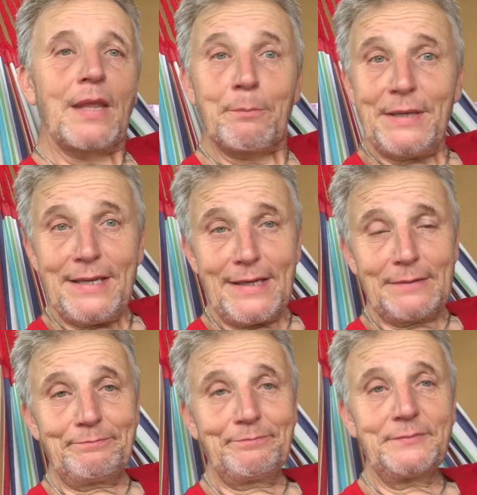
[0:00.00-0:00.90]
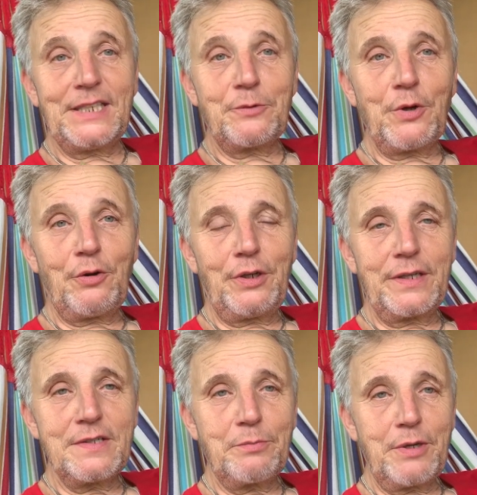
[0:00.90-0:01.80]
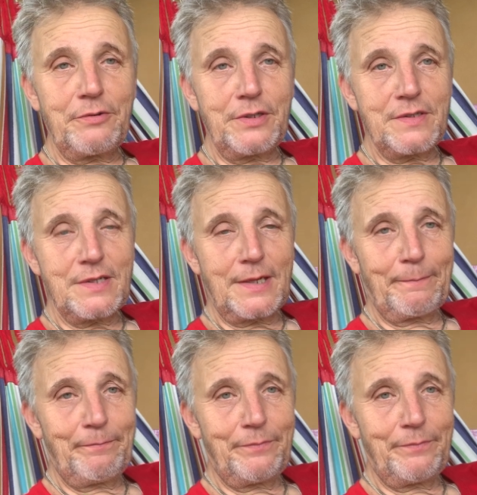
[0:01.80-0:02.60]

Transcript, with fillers: being that we're all experiencing.